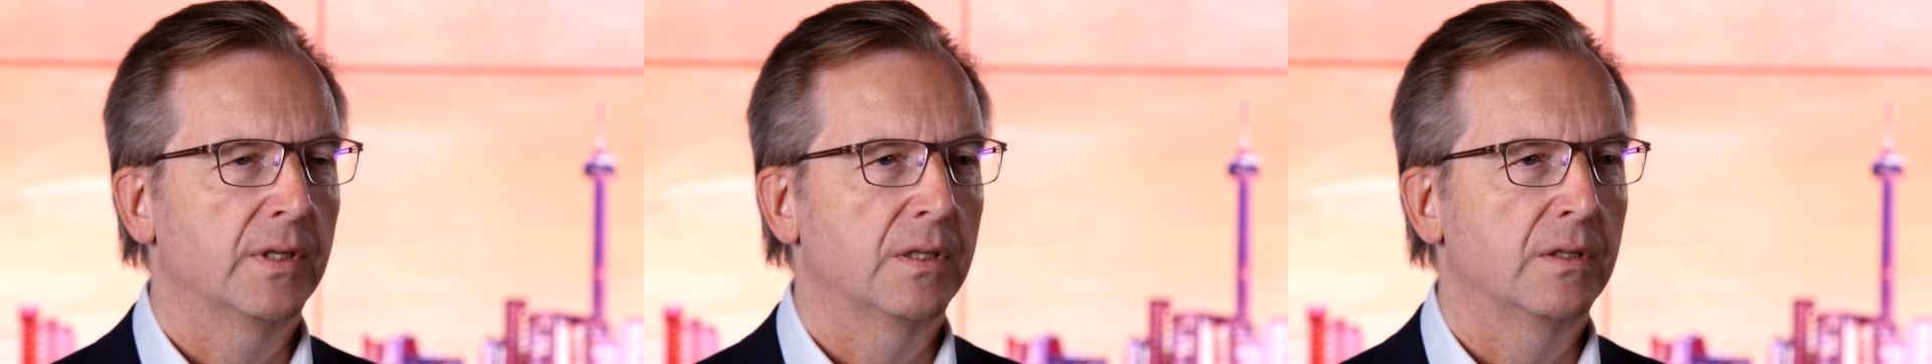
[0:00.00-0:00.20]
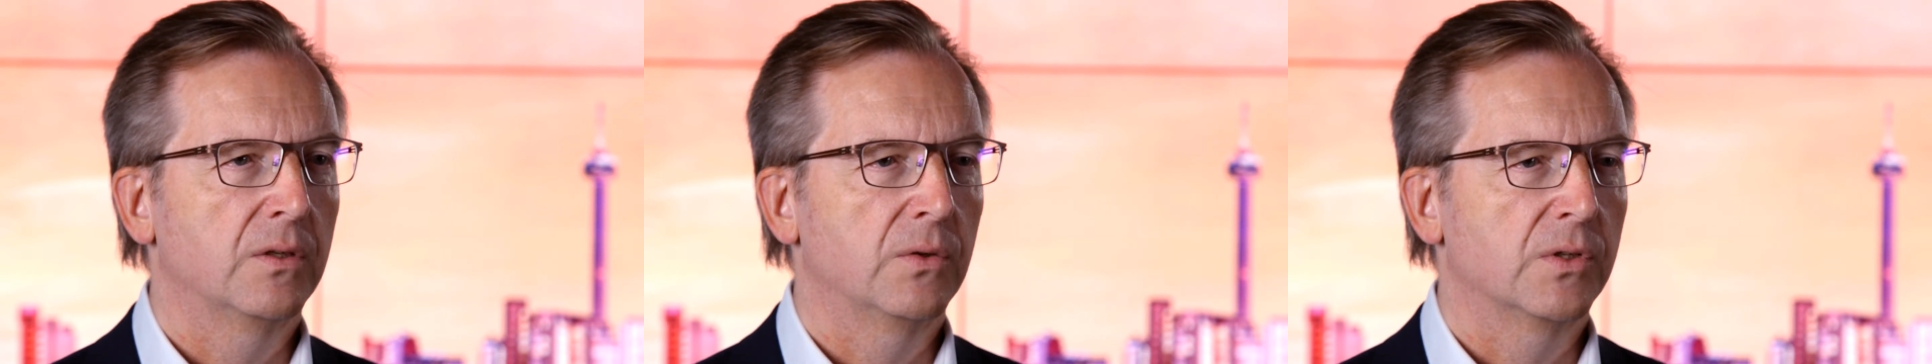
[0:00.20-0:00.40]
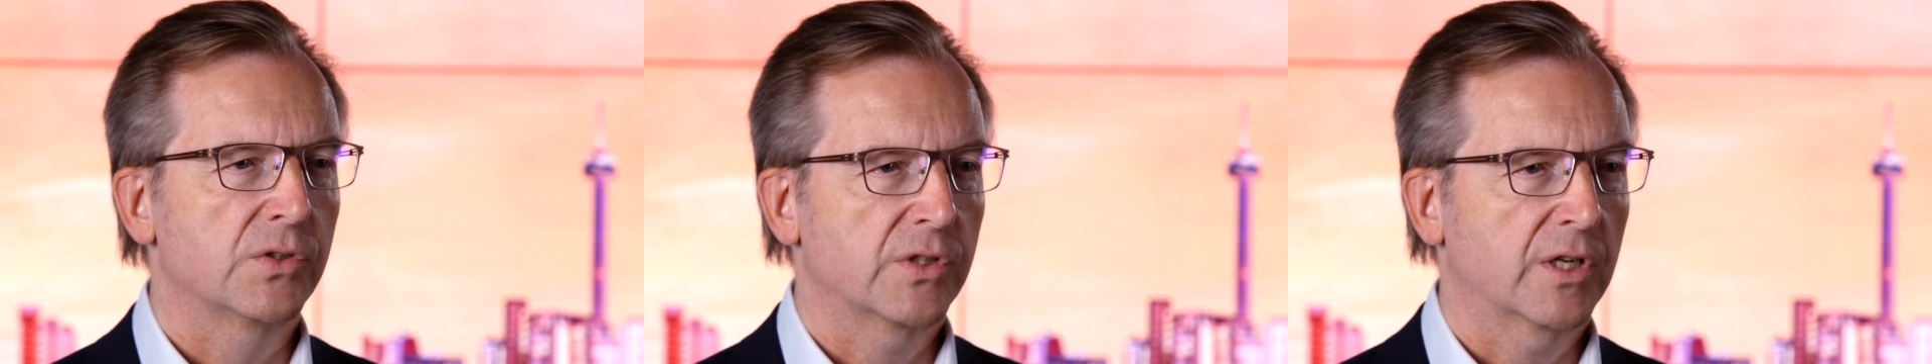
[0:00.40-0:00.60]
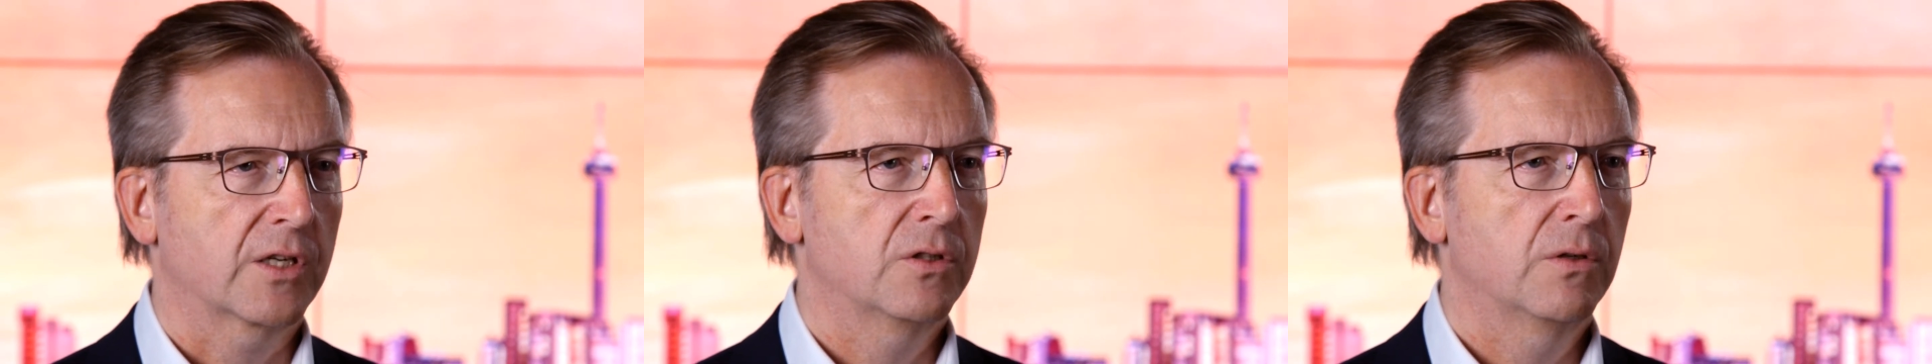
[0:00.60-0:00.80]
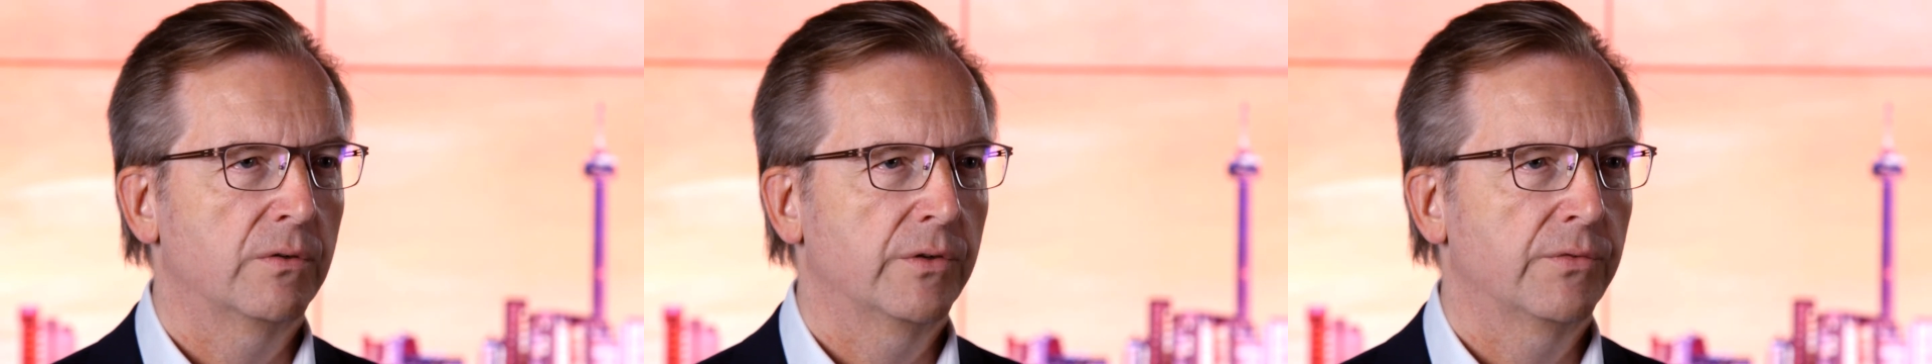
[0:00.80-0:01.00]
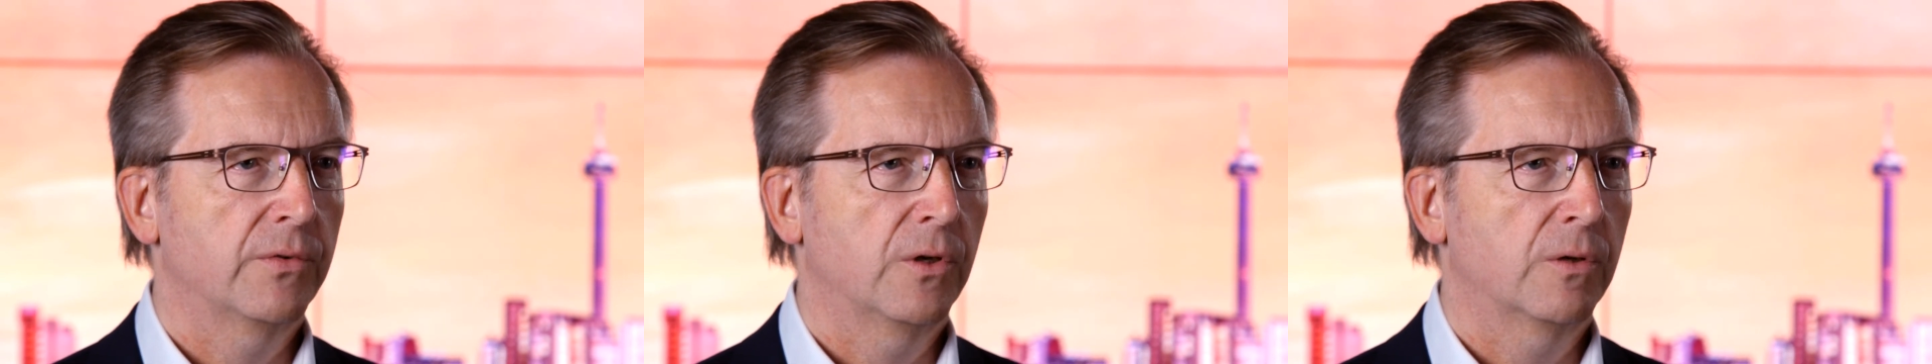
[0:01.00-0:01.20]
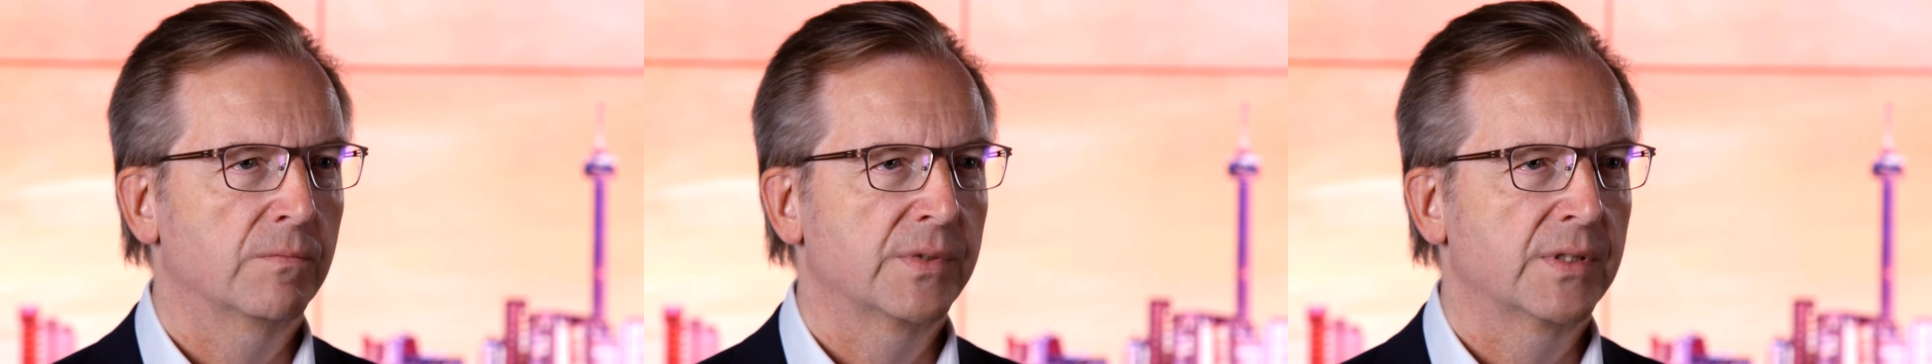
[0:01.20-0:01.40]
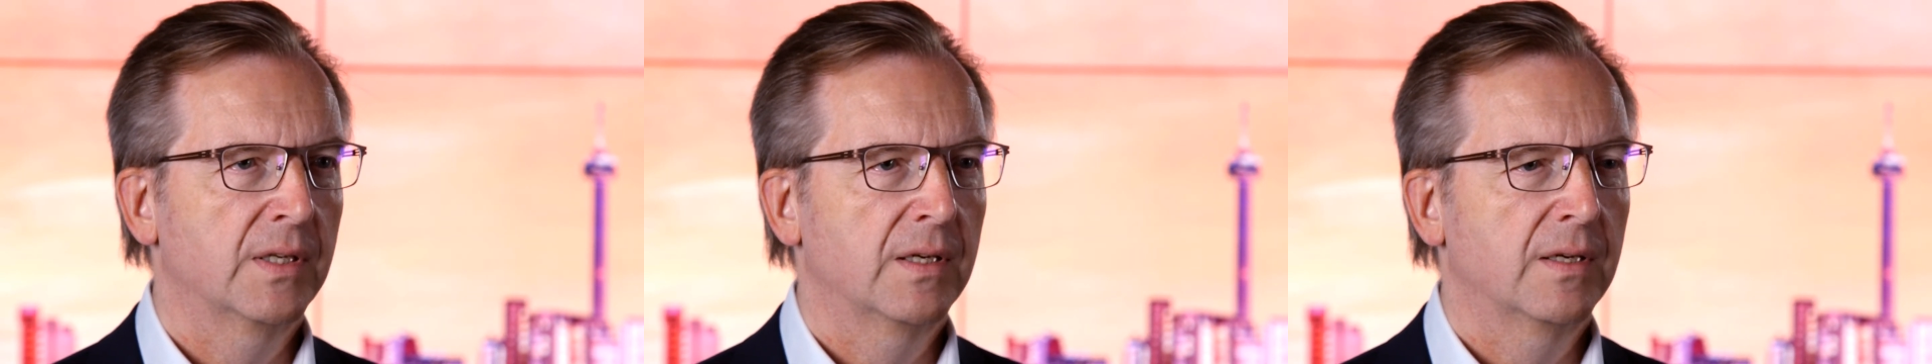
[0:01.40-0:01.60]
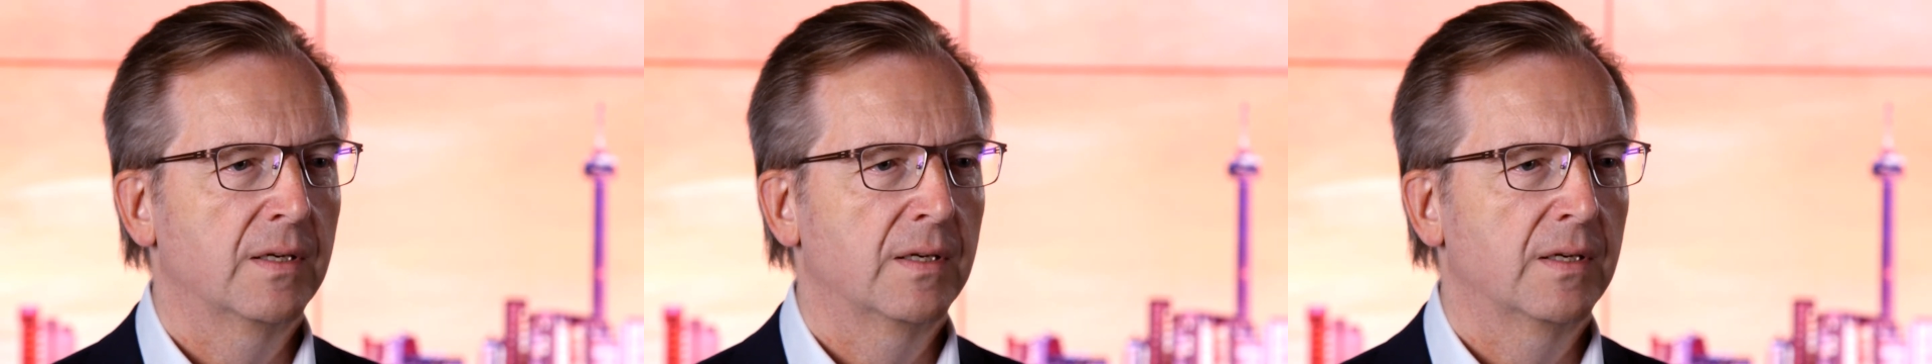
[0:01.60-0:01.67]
thing to do is structural reforms